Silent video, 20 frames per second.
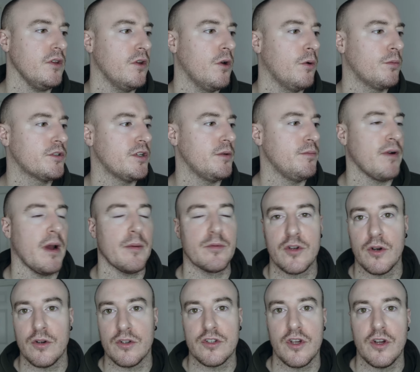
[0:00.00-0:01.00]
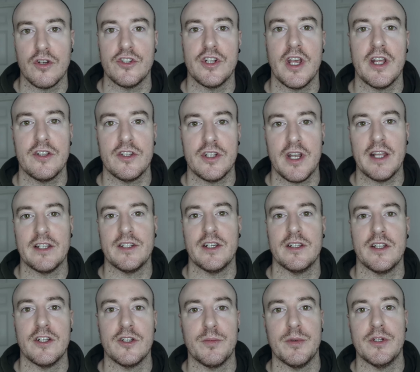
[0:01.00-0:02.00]
Obviously, perhaps got a certain
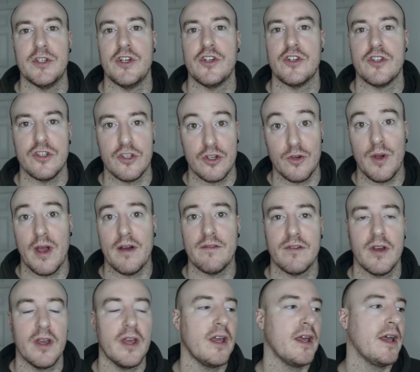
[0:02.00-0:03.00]
genetic disposition to have